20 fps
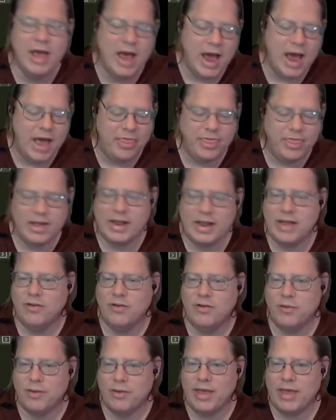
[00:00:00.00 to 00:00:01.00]
And then I
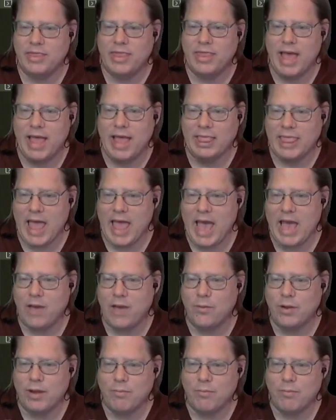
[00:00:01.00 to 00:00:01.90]
don't get that lag when